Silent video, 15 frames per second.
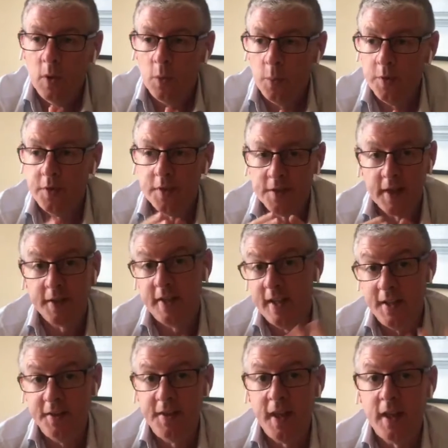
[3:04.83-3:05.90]
which is like the
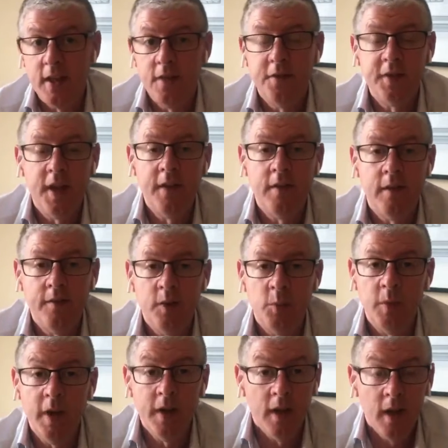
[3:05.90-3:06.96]
executive center of your
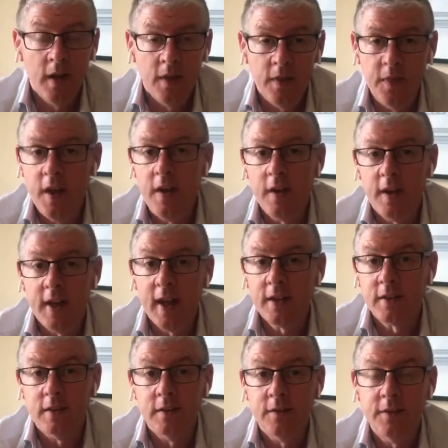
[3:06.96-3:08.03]
brain, they're not
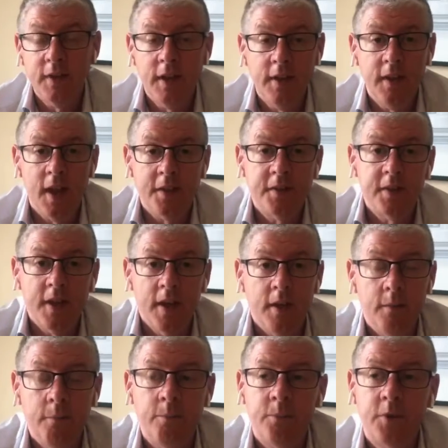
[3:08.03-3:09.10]
active in that state.
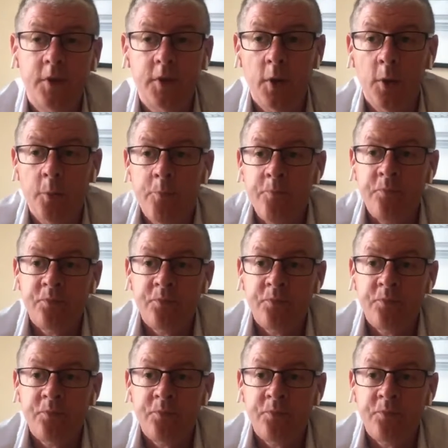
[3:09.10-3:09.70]
So